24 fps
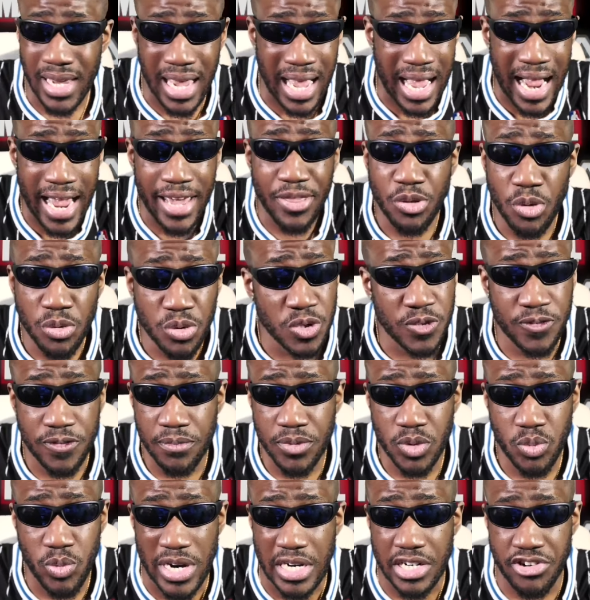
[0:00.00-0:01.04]
I thought those films
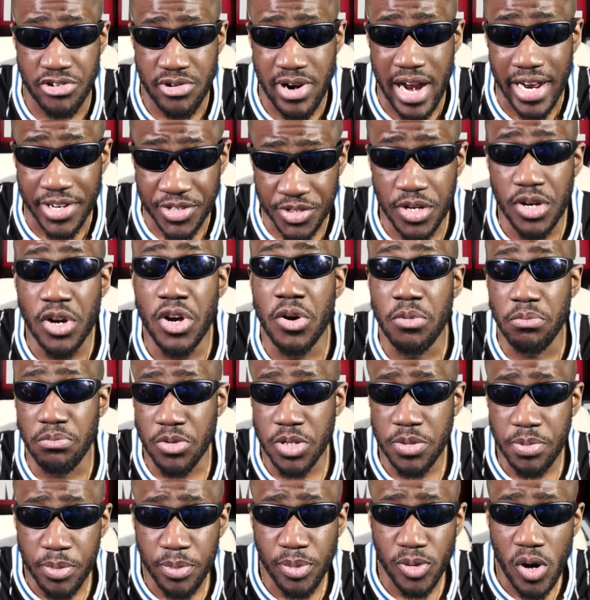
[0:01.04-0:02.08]
were trash. Most
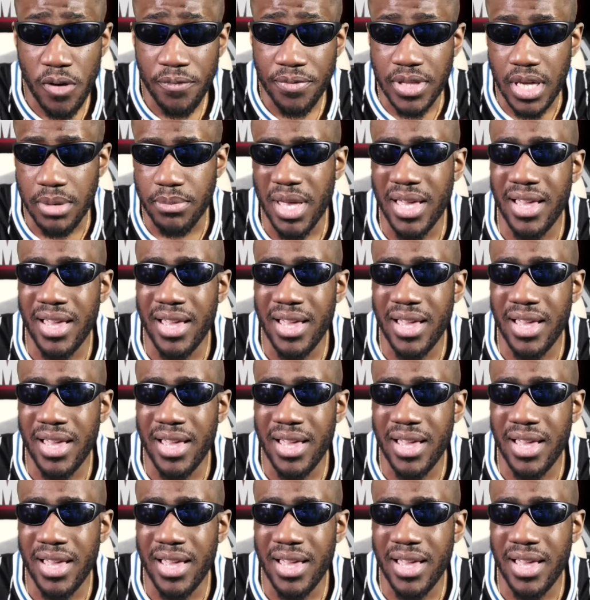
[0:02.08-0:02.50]
people love them.